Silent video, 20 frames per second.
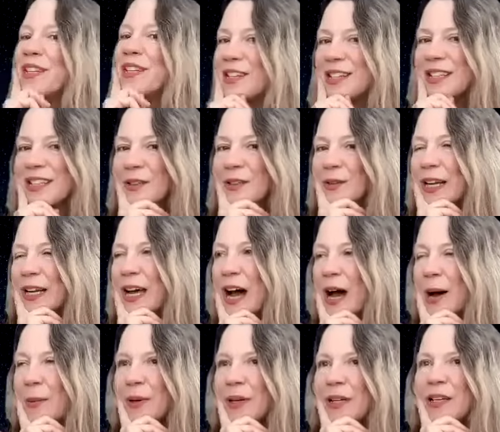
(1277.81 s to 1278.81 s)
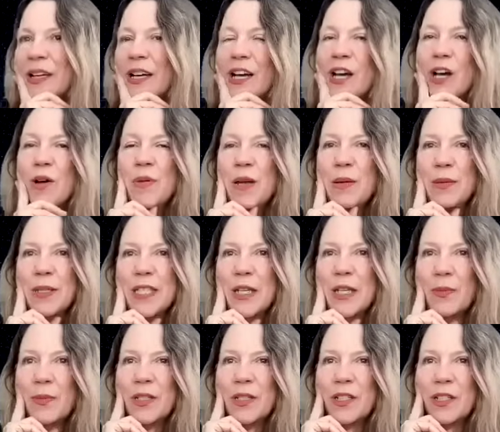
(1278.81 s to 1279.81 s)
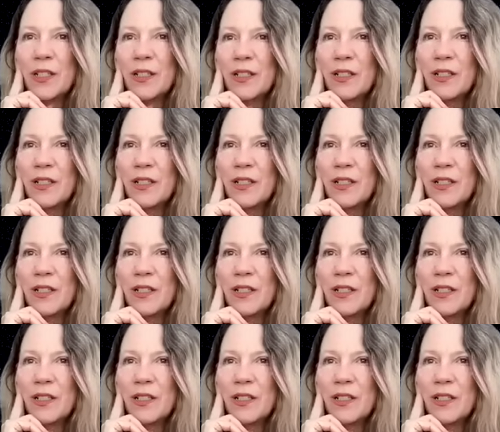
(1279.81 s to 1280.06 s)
You didn't think it would happen. Maybe someone